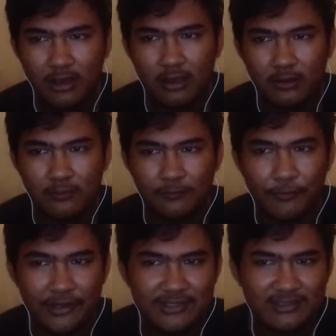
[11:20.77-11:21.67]
Right
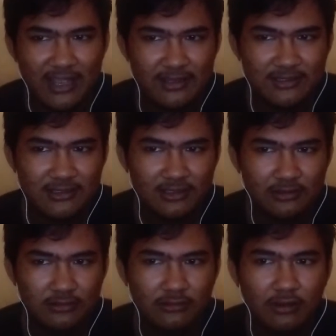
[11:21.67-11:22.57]
stage,
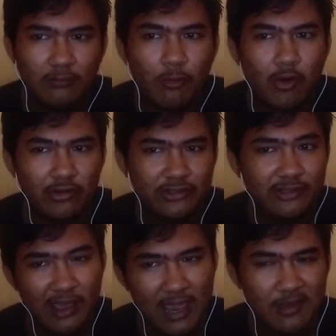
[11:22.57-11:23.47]
the word
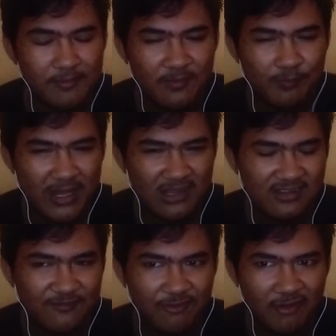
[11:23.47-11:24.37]
game means
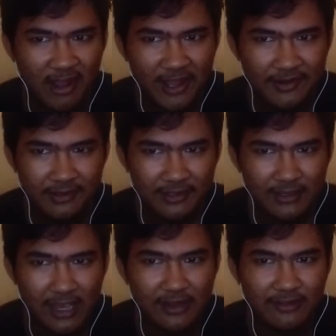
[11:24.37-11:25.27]
fun
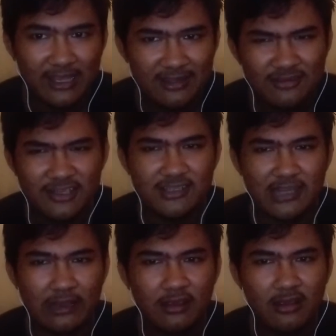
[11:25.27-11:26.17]
and interesting,
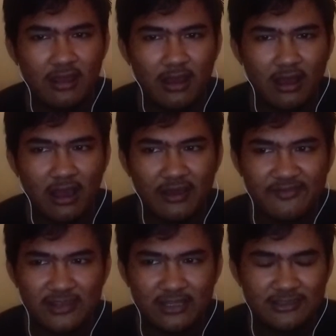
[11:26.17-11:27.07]

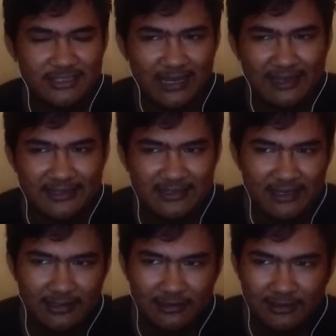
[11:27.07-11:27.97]
often challenging,
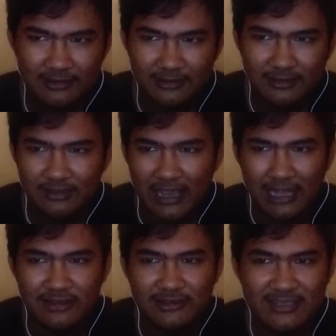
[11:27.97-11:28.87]
and
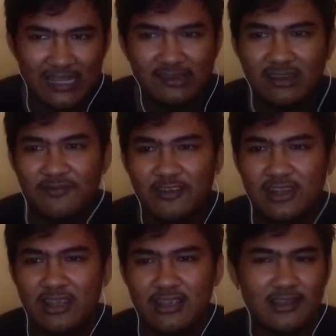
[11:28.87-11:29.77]
this activity
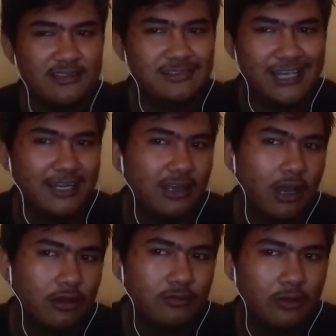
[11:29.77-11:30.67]
is carried
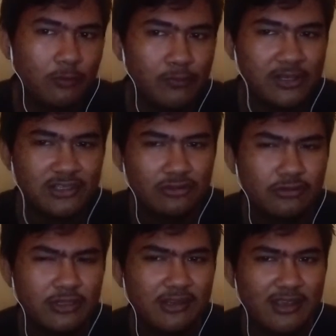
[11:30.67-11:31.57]
out where
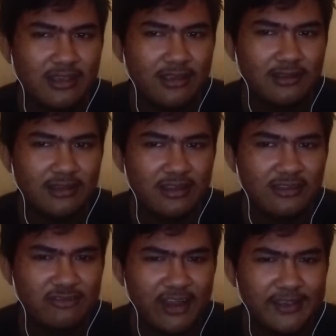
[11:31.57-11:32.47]
students
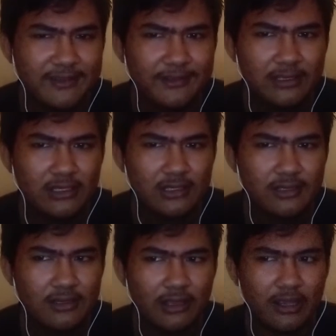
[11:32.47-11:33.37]
interact
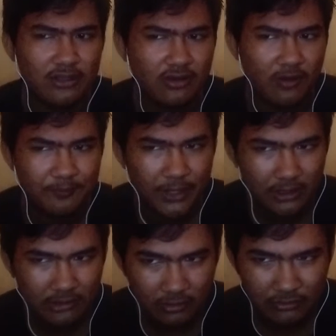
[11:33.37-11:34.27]
and compare
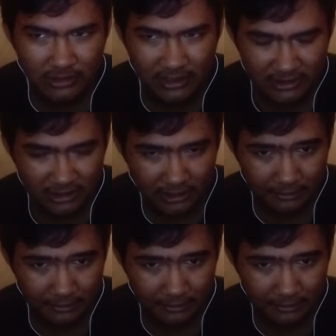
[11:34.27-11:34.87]
to each other.